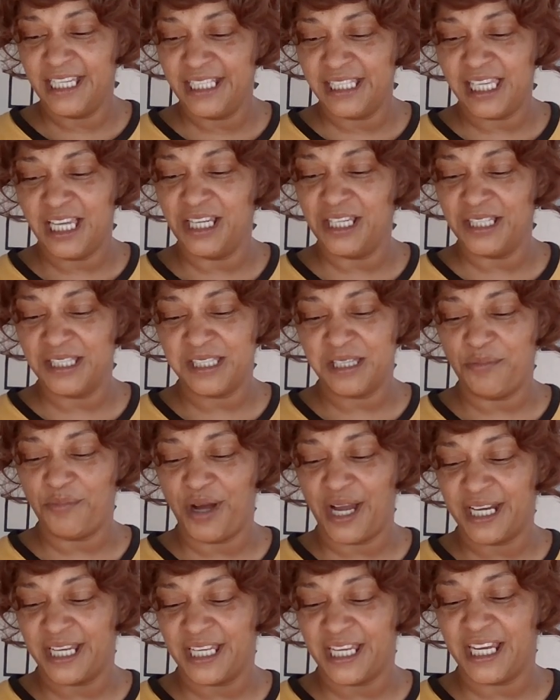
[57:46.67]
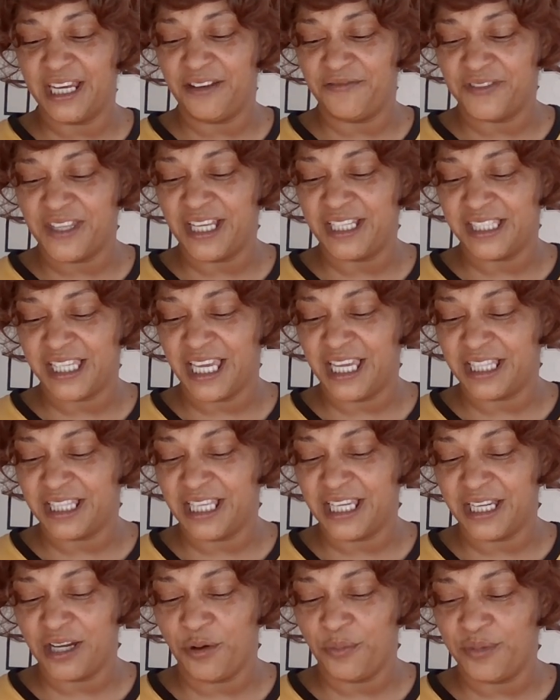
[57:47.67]
They telling somebody that if they take,
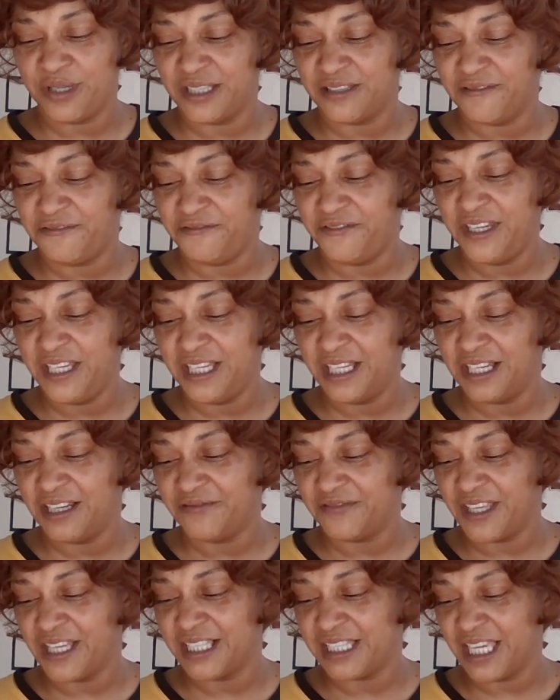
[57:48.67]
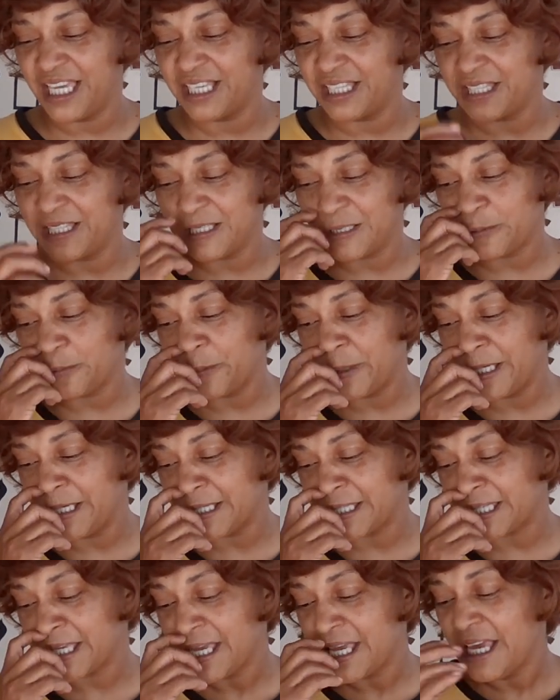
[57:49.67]
they're gonna be defeated if they take this
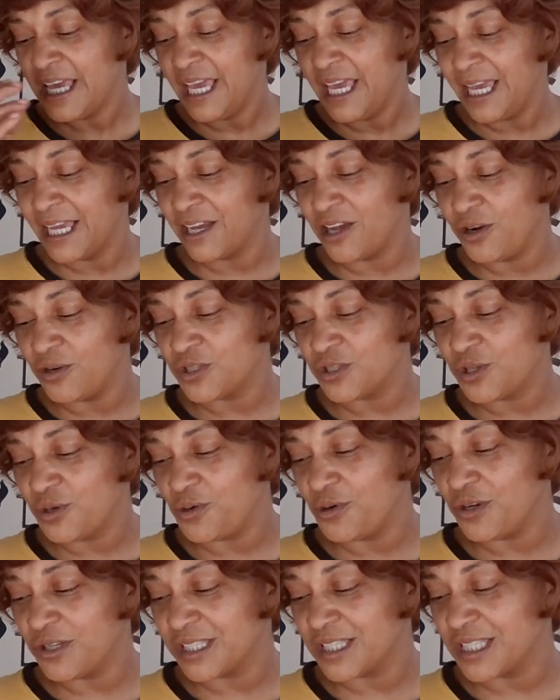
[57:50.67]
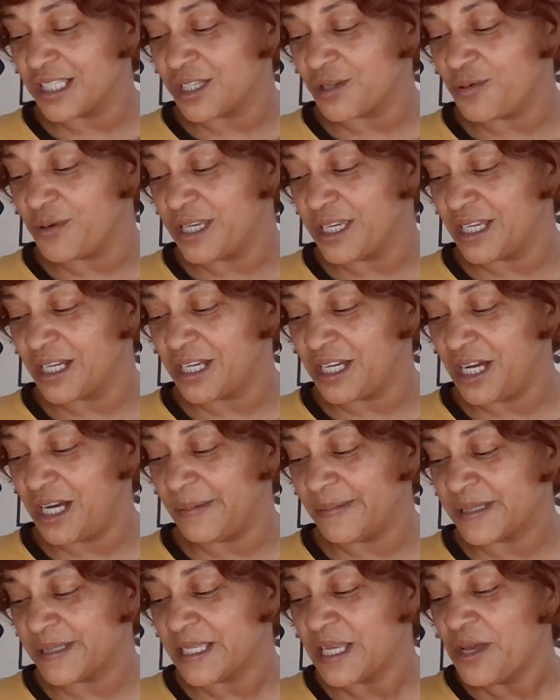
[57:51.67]
risk and go towards this Queen of
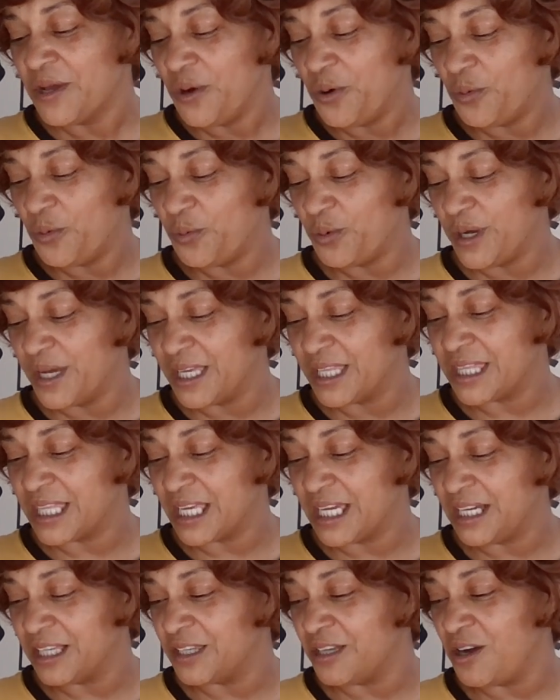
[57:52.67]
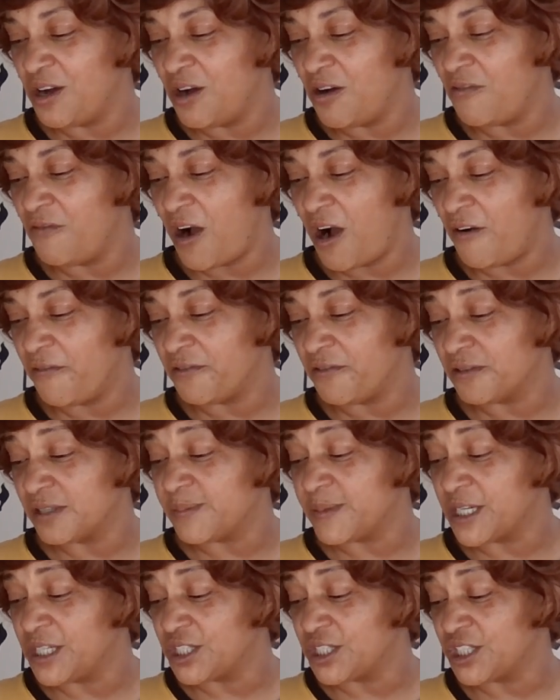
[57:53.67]
Cups with a love
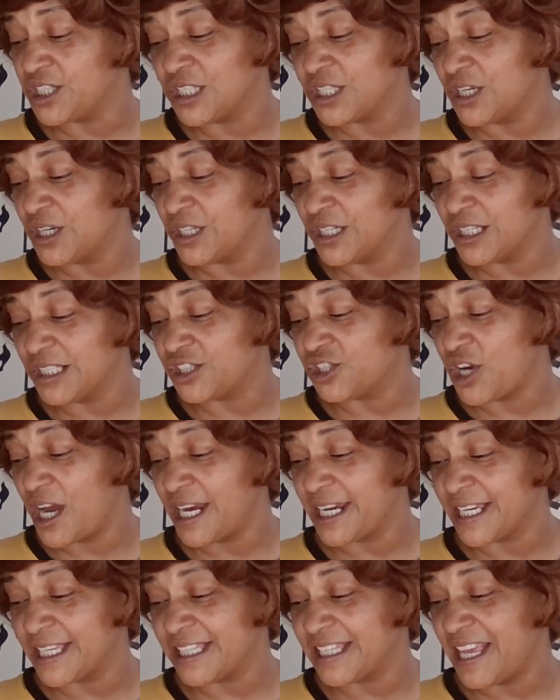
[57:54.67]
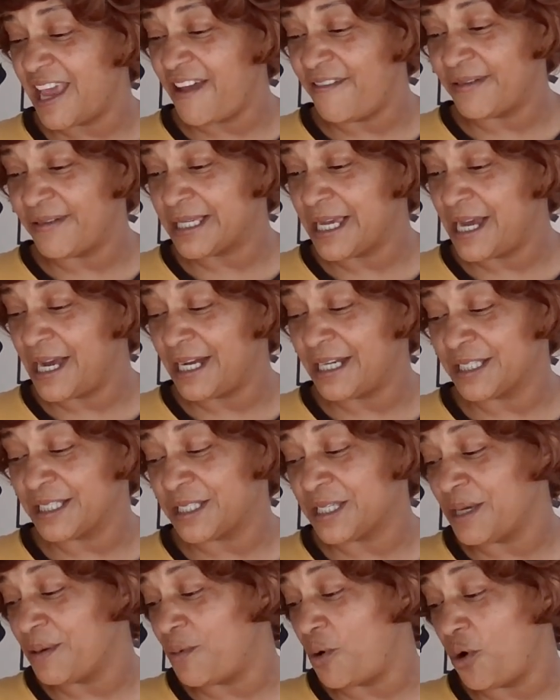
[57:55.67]
offers because she's gonna try to
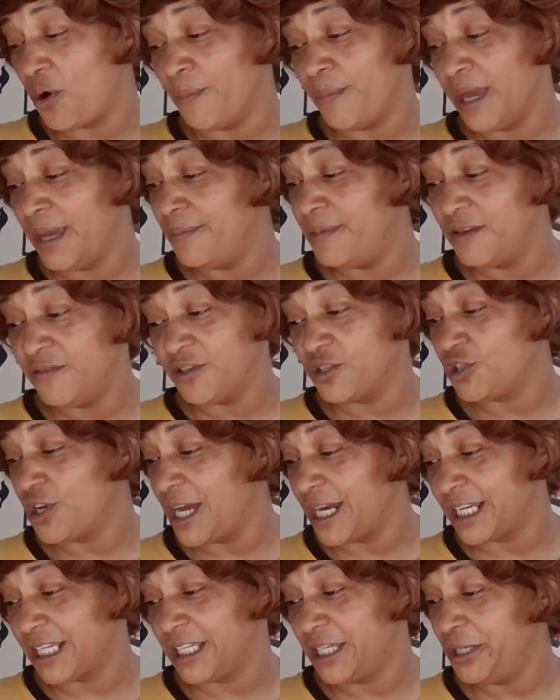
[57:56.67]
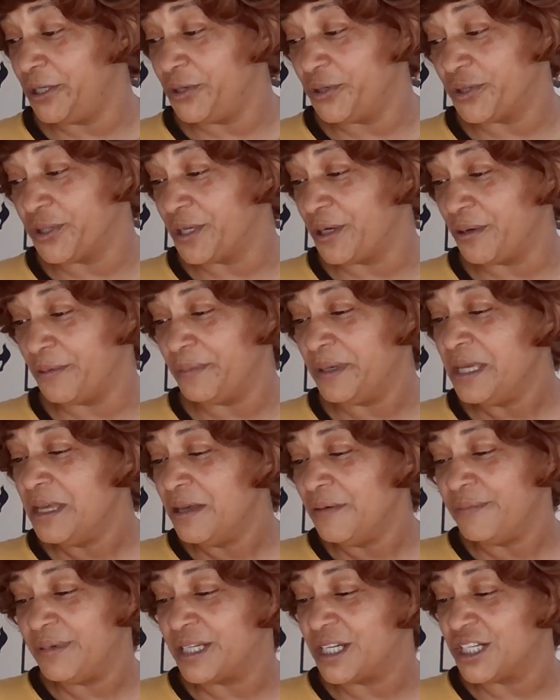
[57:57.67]
sabotage them or maybe even try to kill them
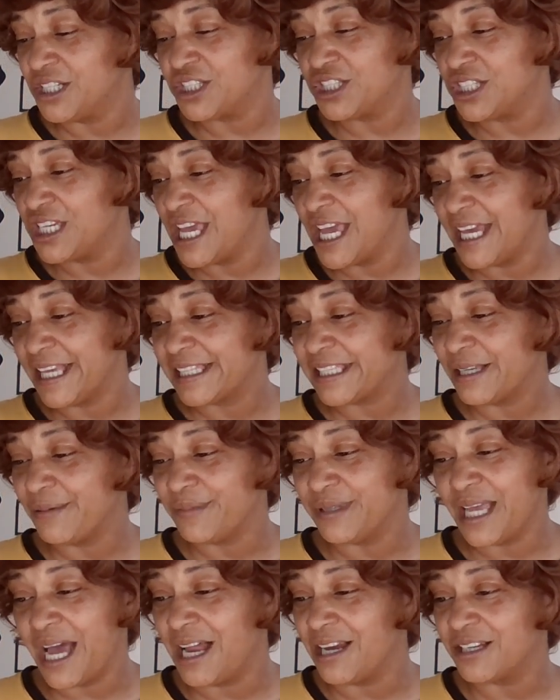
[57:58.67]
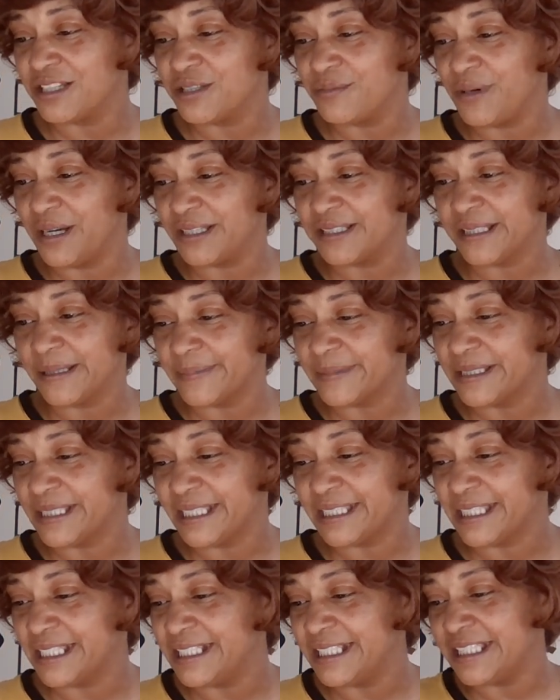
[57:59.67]
because she has some knowledge about something
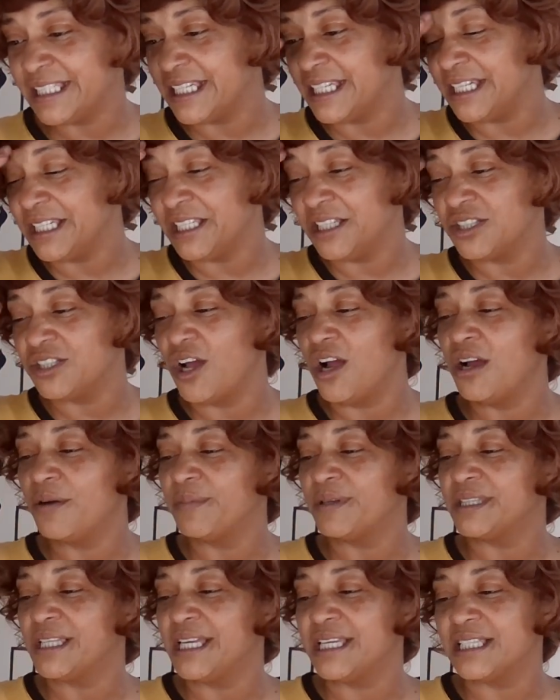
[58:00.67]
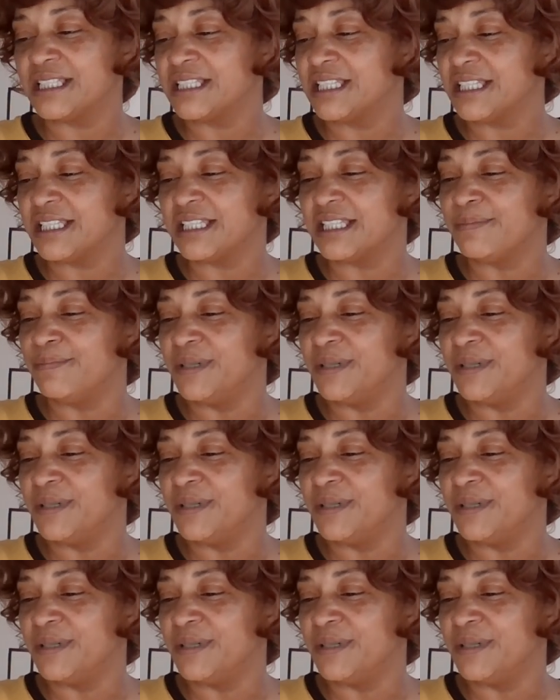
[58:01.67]
that they did in the dark, but that is just